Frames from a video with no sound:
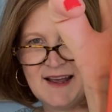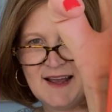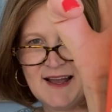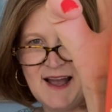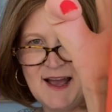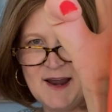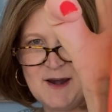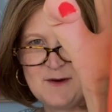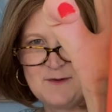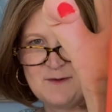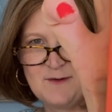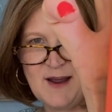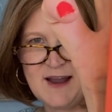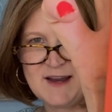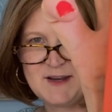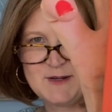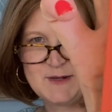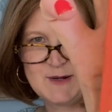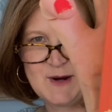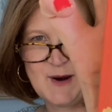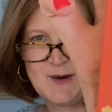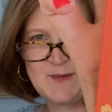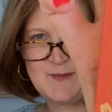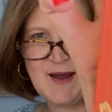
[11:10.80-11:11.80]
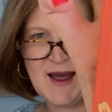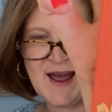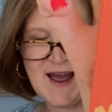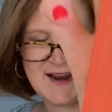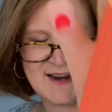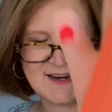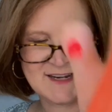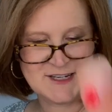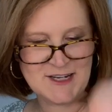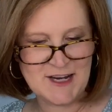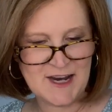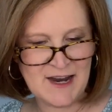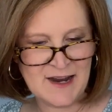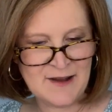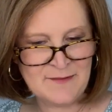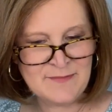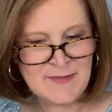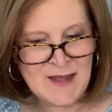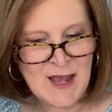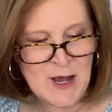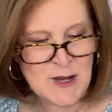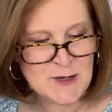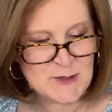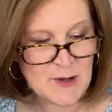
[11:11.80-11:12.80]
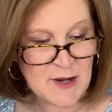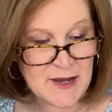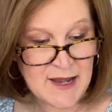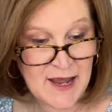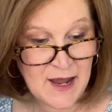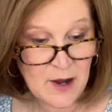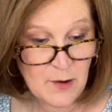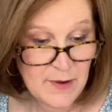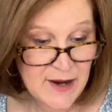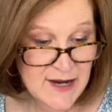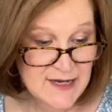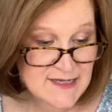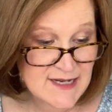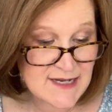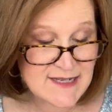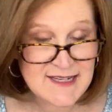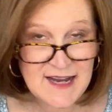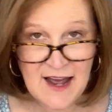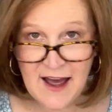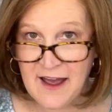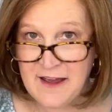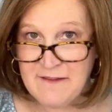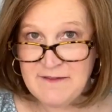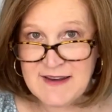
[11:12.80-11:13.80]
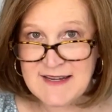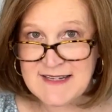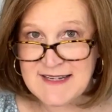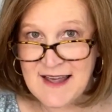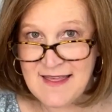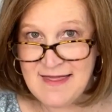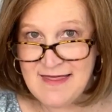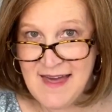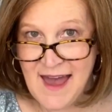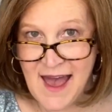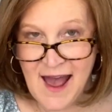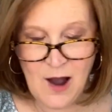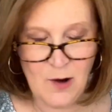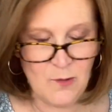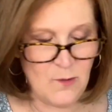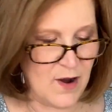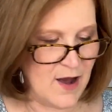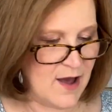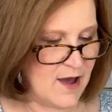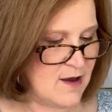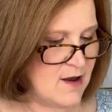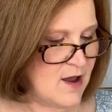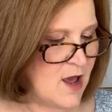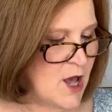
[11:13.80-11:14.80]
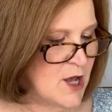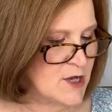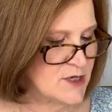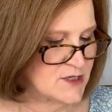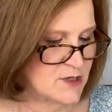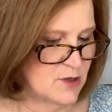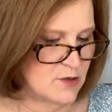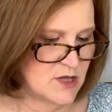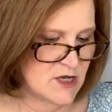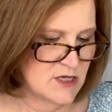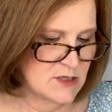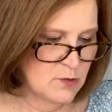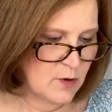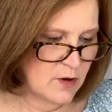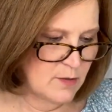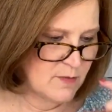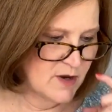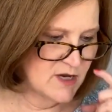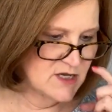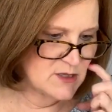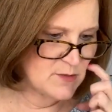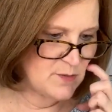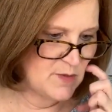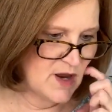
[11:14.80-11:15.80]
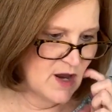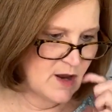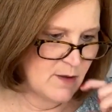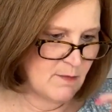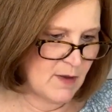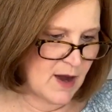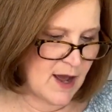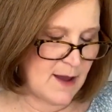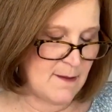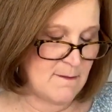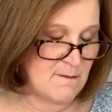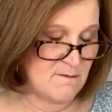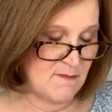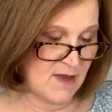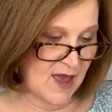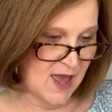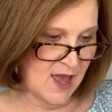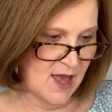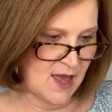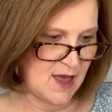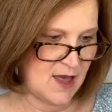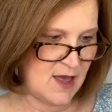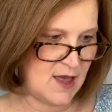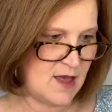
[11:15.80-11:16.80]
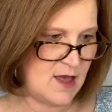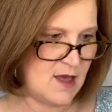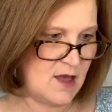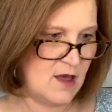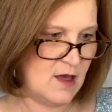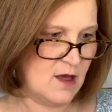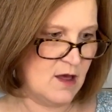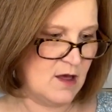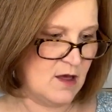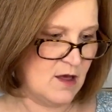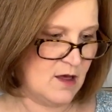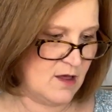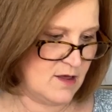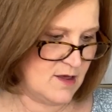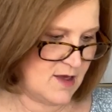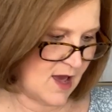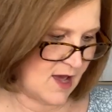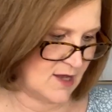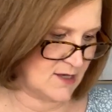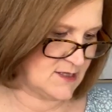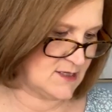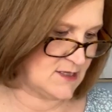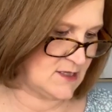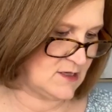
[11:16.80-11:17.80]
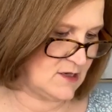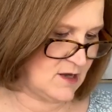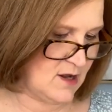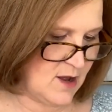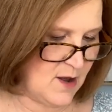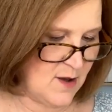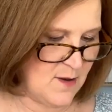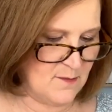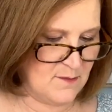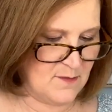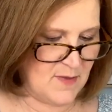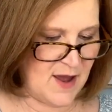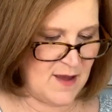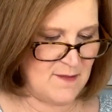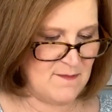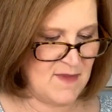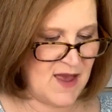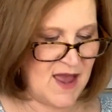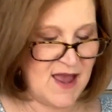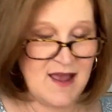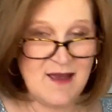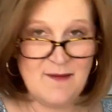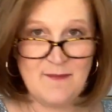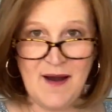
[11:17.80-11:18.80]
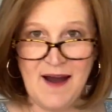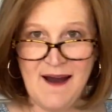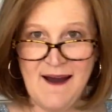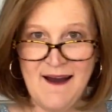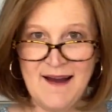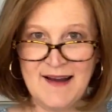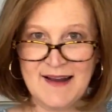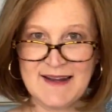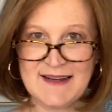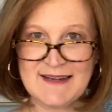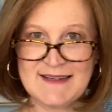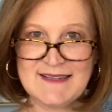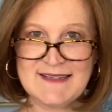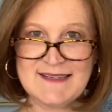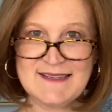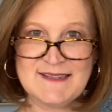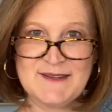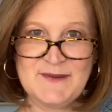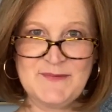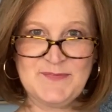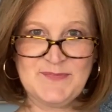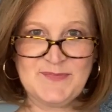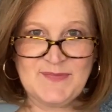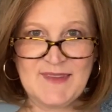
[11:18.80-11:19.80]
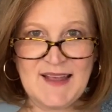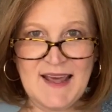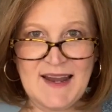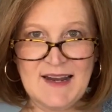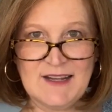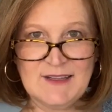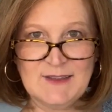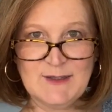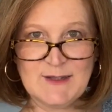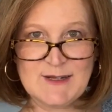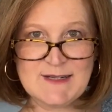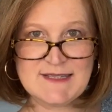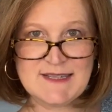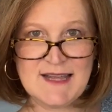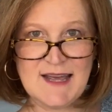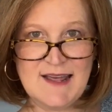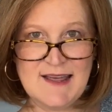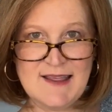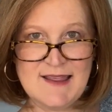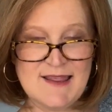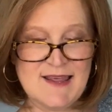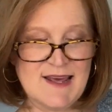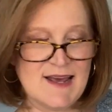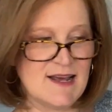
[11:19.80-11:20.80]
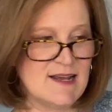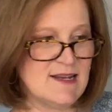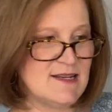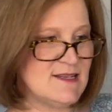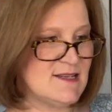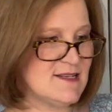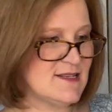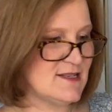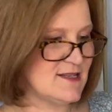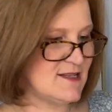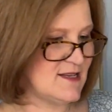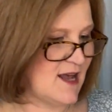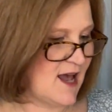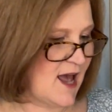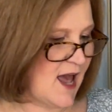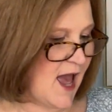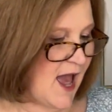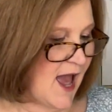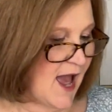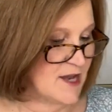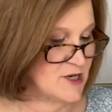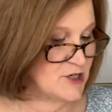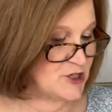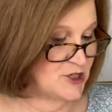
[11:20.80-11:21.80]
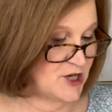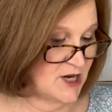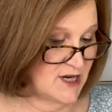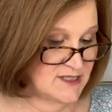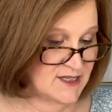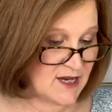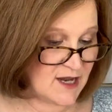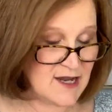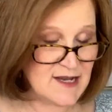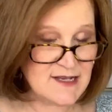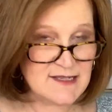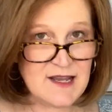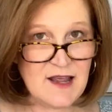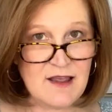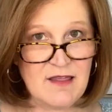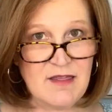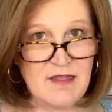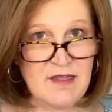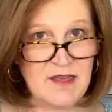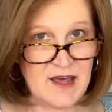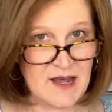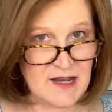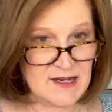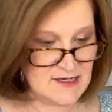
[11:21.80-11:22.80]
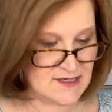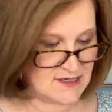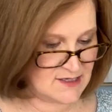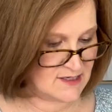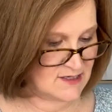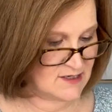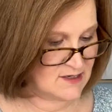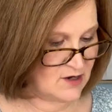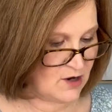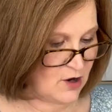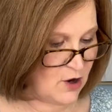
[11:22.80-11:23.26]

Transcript: Kind of retro packaging. So I can't wait to dive into that one. So this one must be my May, yes, my May box. And it looks like this. And she does this